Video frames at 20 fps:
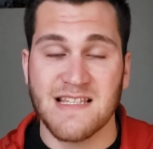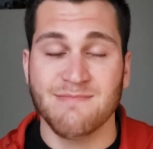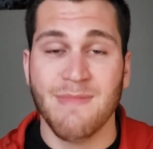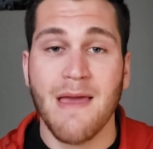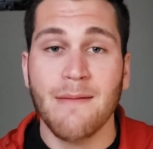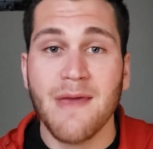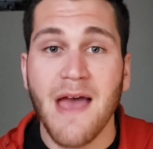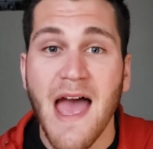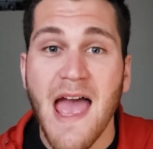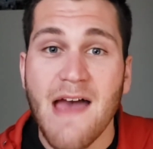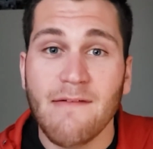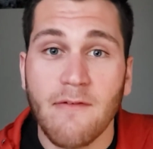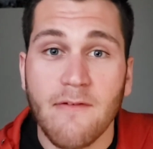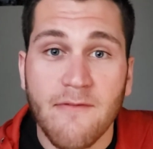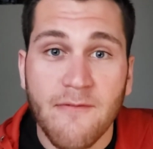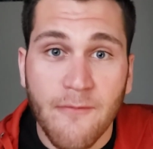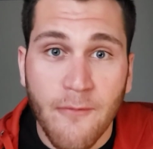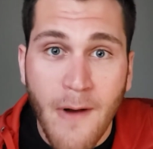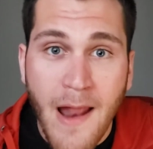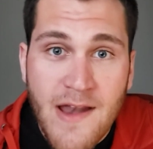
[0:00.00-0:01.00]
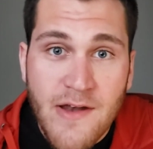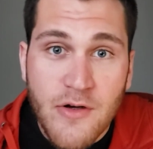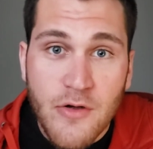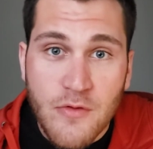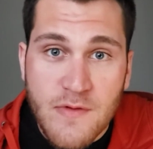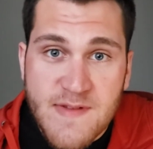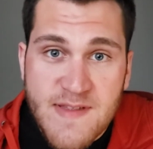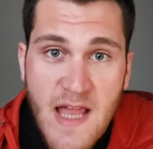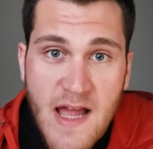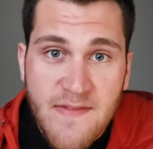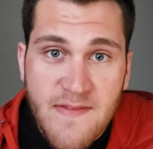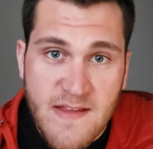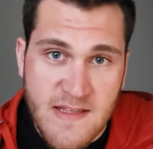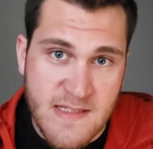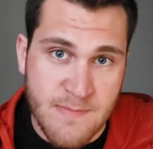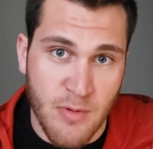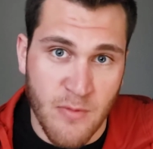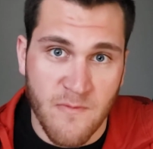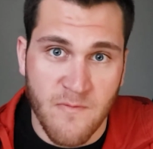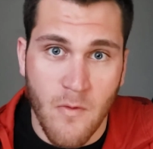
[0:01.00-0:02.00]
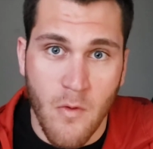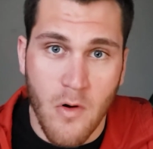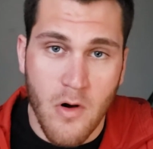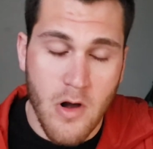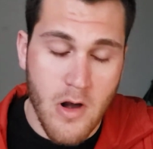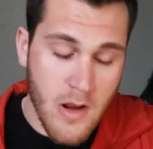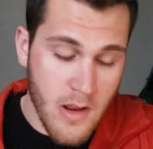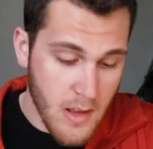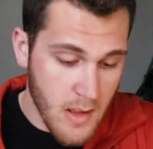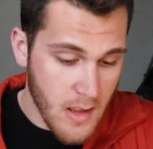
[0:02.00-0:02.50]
Maybe I have a friend who's done this before.